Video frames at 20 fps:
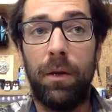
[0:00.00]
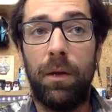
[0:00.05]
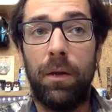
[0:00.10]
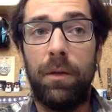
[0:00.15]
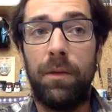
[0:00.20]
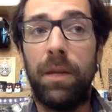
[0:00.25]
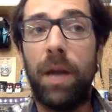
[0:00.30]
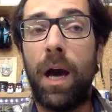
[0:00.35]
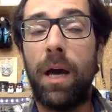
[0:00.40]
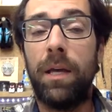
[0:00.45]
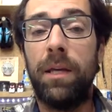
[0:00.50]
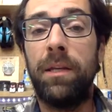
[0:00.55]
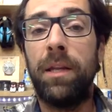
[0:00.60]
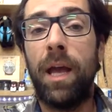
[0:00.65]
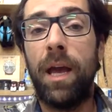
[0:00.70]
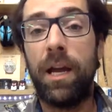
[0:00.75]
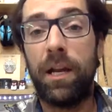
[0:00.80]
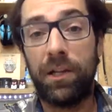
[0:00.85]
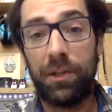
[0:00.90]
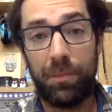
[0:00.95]
not an
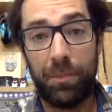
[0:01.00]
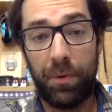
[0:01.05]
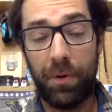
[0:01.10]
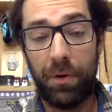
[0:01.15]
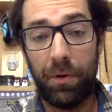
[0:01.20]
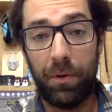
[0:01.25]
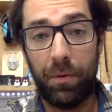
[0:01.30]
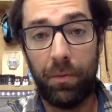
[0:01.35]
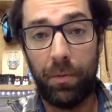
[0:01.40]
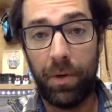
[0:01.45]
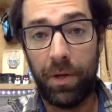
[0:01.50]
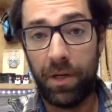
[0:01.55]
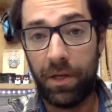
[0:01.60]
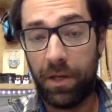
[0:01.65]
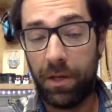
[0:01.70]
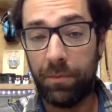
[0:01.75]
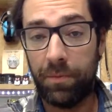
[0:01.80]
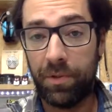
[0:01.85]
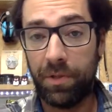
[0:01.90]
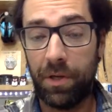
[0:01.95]
expert when it
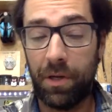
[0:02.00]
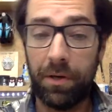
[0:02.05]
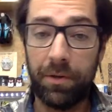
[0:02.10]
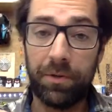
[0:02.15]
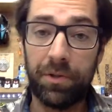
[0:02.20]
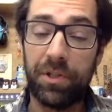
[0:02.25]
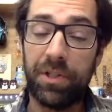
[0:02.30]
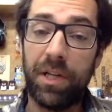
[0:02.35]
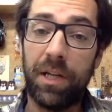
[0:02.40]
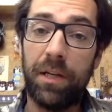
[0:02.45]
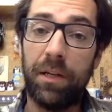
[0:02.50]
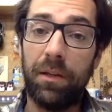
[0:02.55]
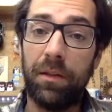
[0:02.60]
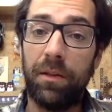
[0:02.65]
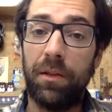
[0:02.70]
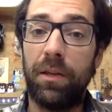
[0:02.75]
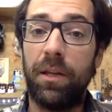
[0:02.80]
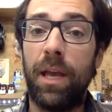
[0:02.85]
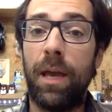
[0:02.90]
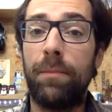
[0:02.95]
comes to understanding
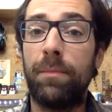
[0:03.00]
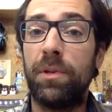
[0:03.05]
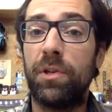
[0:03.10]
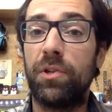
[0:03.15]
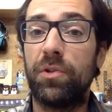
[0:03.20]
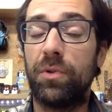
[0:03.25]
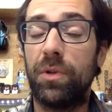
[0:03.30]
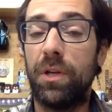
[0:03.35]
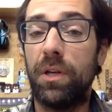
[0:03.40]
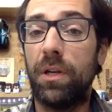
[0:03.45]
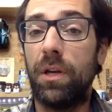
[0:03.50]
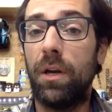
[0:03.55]
the chemistry